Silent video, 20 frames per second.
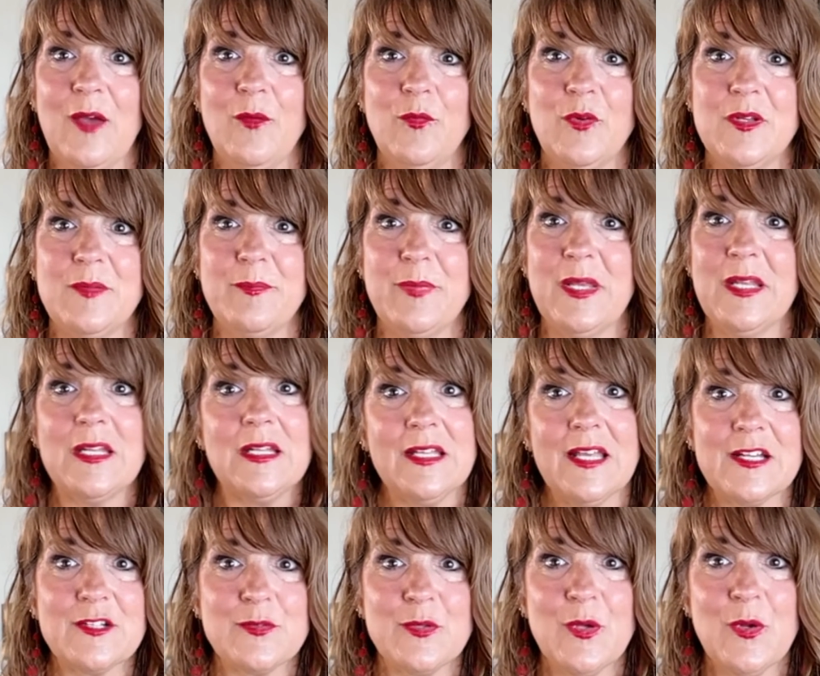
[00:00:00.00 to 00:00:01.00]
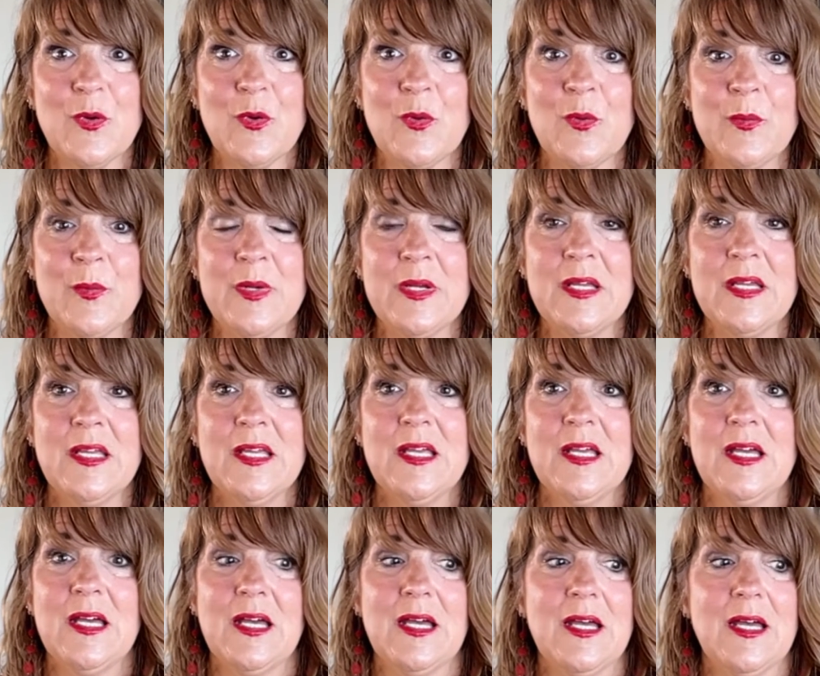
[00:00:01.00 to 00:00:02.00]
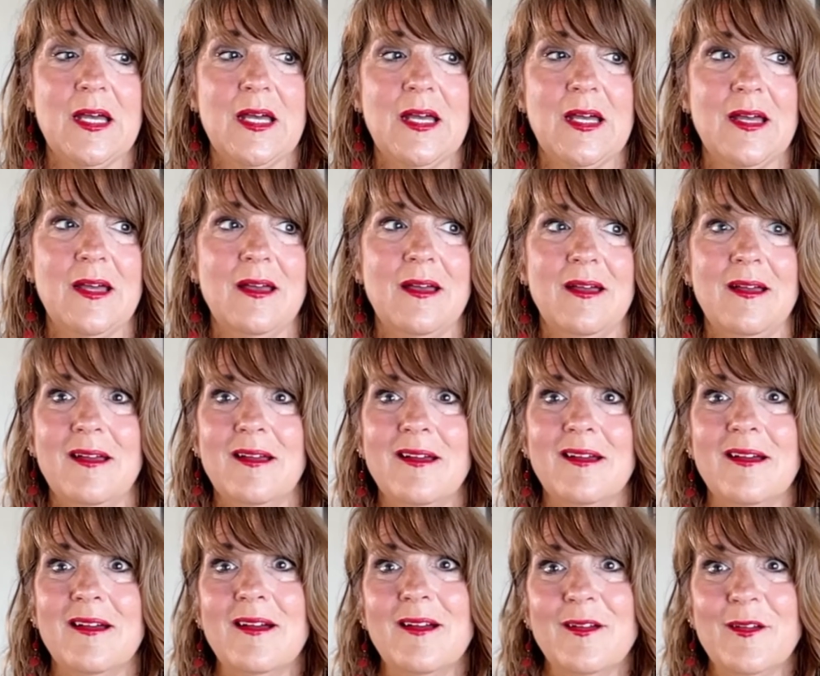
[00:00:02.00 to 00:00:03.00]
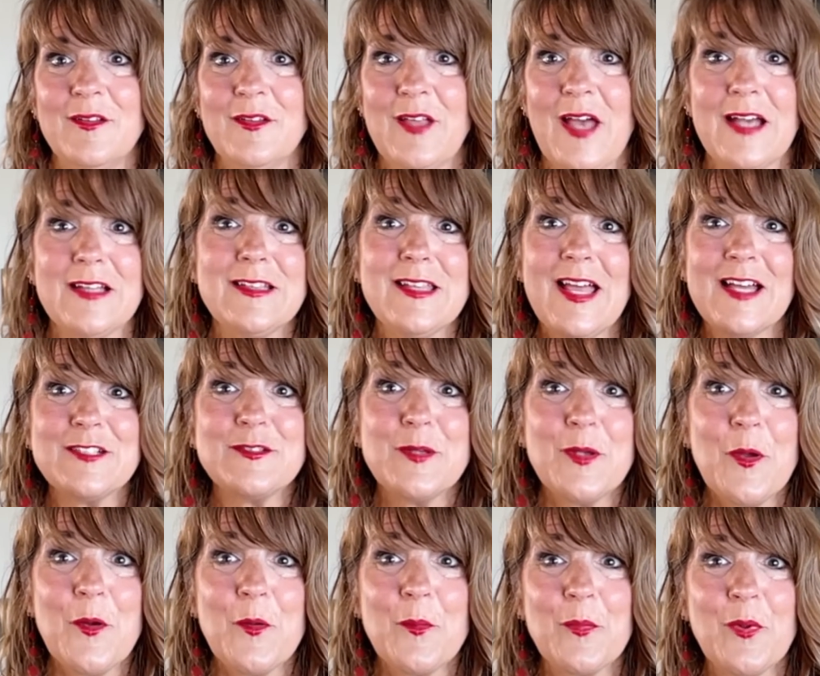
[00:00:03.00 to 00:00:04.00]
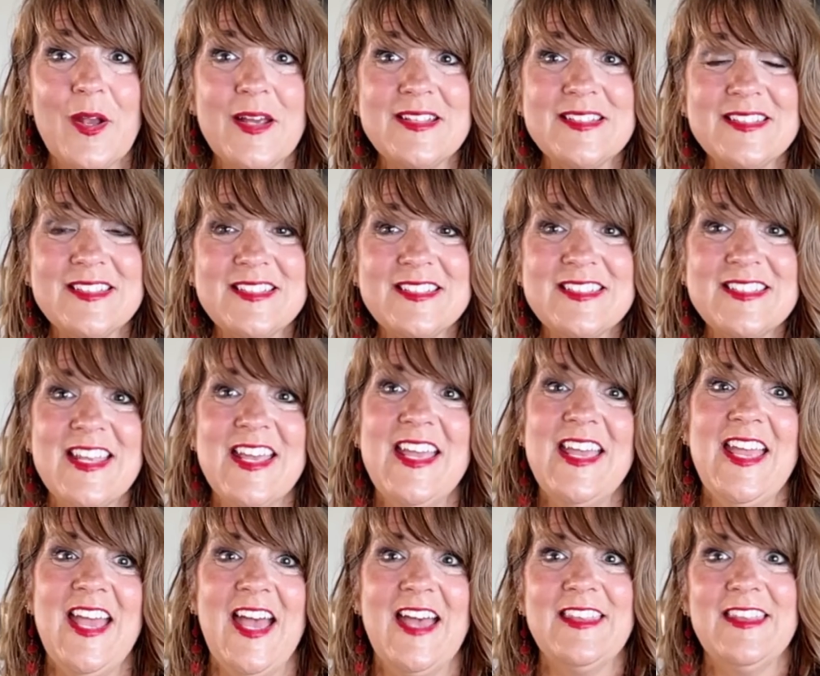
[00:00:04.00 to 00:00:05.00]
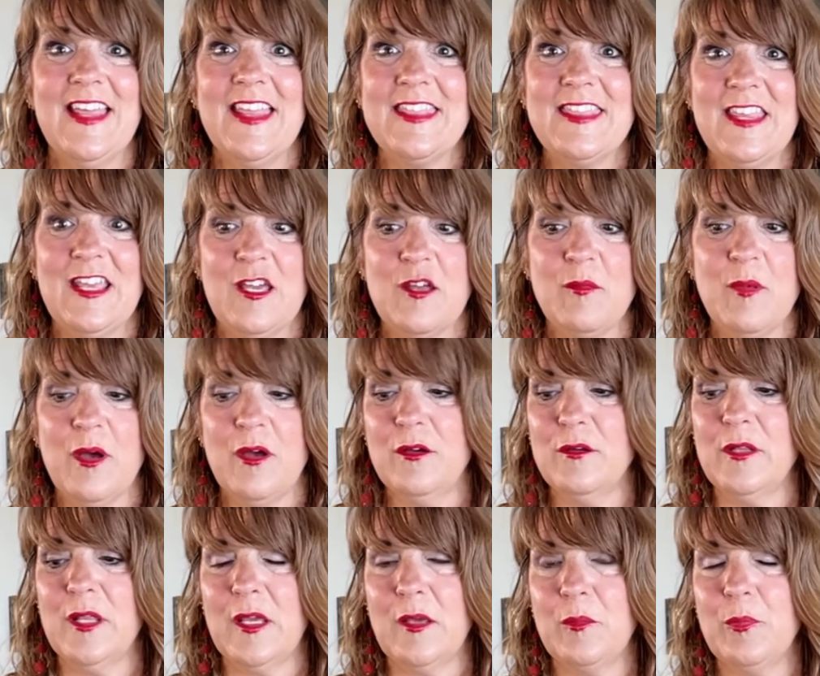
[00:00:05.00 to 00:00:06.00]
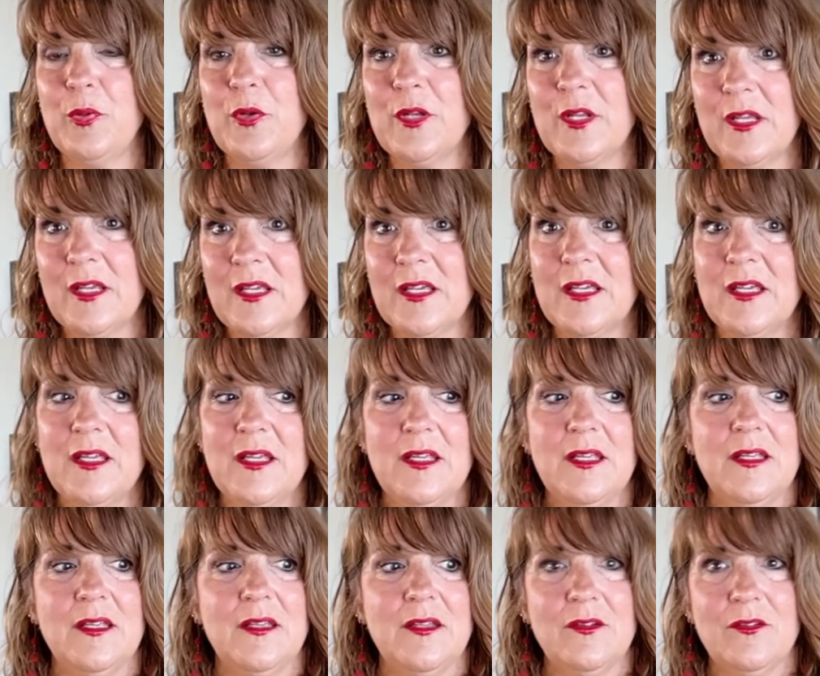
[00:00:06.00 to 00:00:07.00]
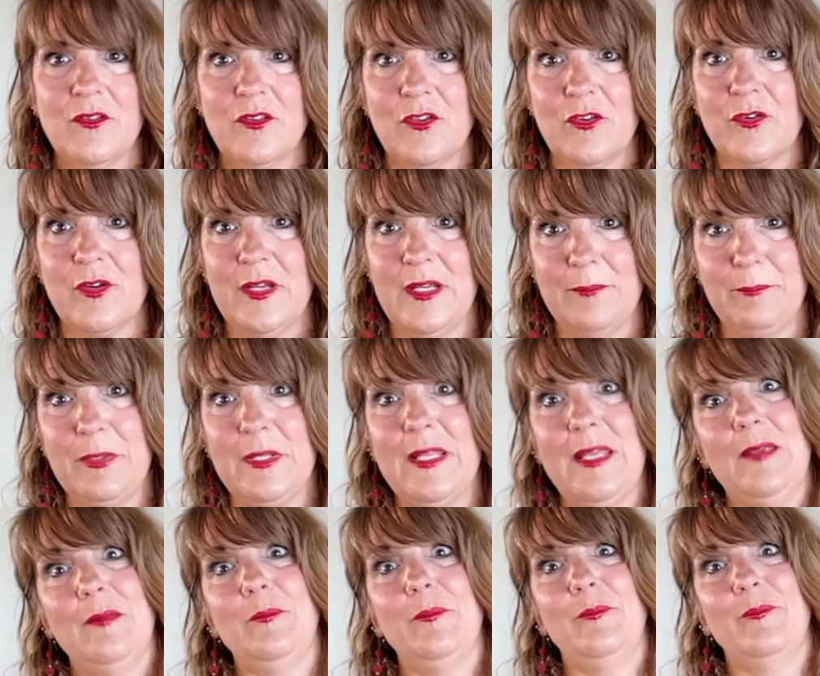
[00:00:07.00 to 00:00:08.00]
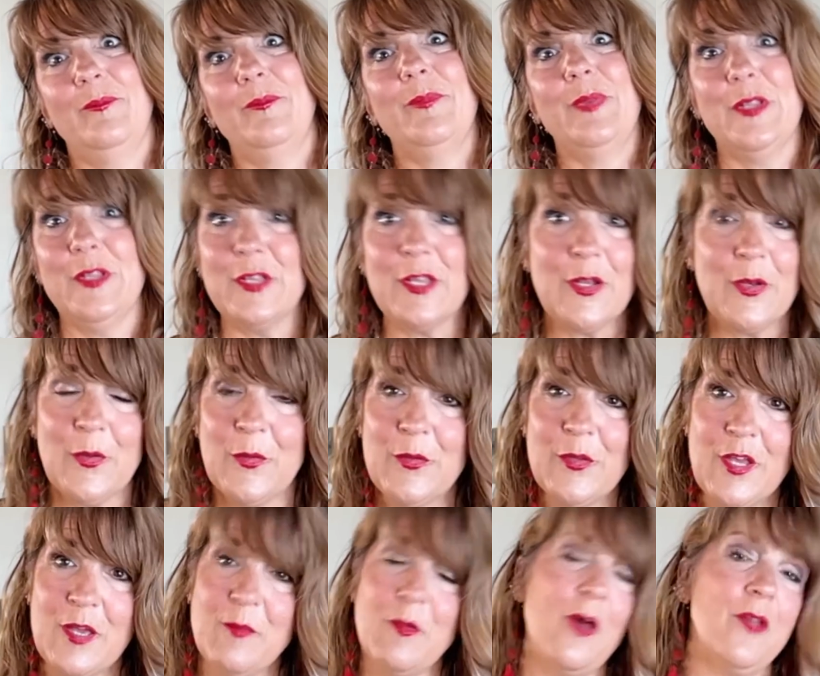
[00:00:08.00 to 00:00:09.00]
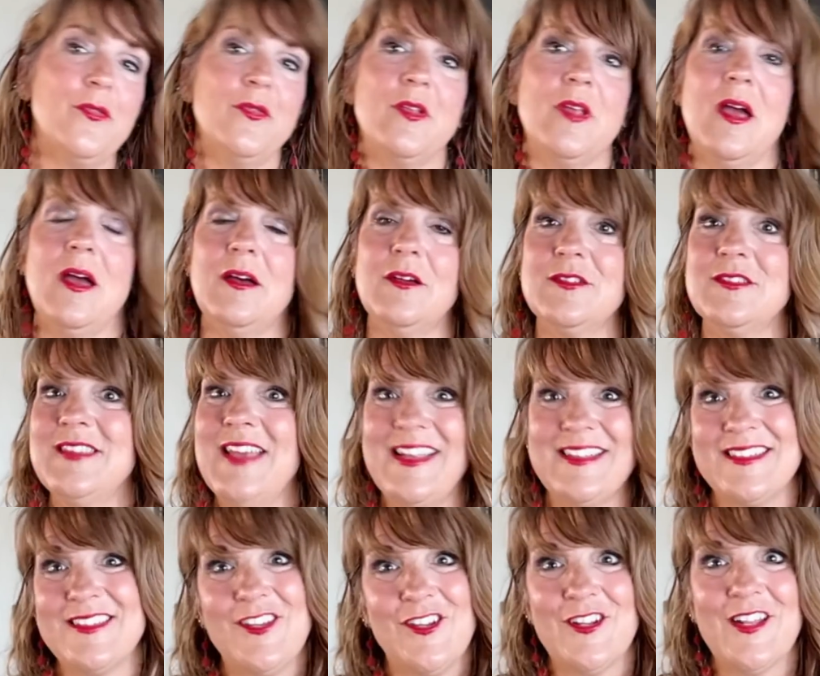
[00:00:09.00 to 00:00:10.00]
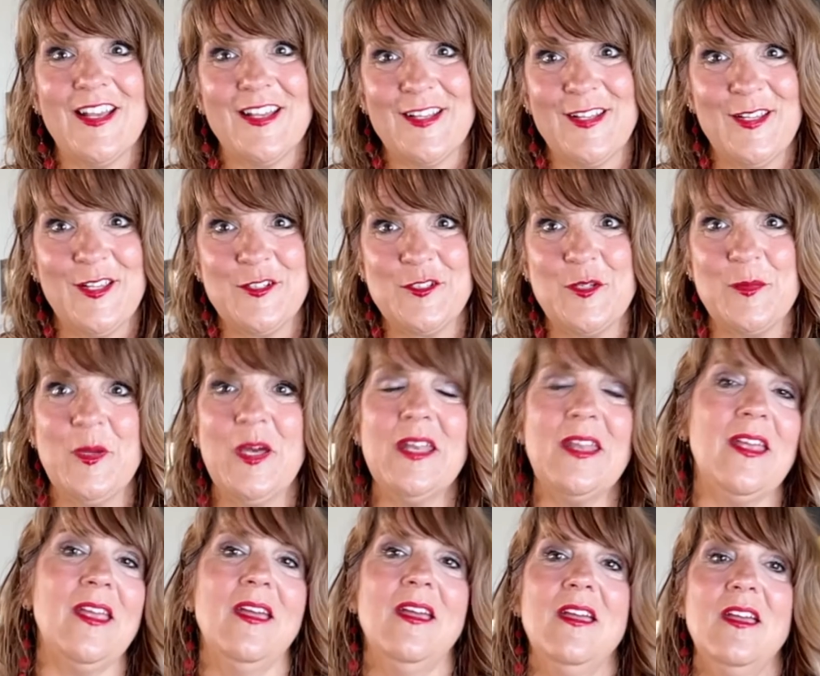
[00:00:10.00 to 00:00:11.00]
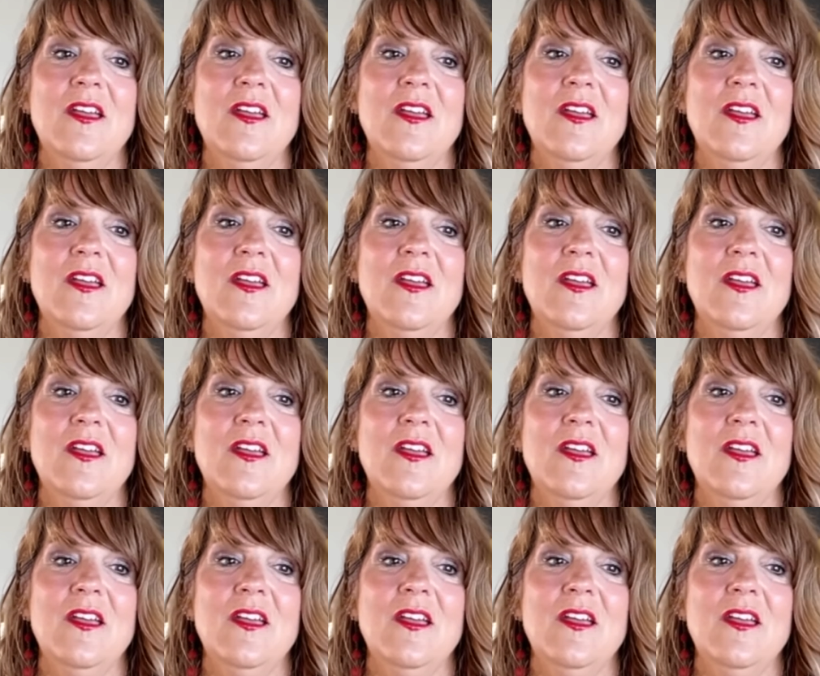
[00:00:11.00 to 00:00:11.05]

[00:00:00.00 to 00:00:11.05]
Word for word: I wouldn't be in a luxury home, uh, a luxury home price list and then think about like putting, you know, the gray plank linoleum all through the house. That you're not going to get your money.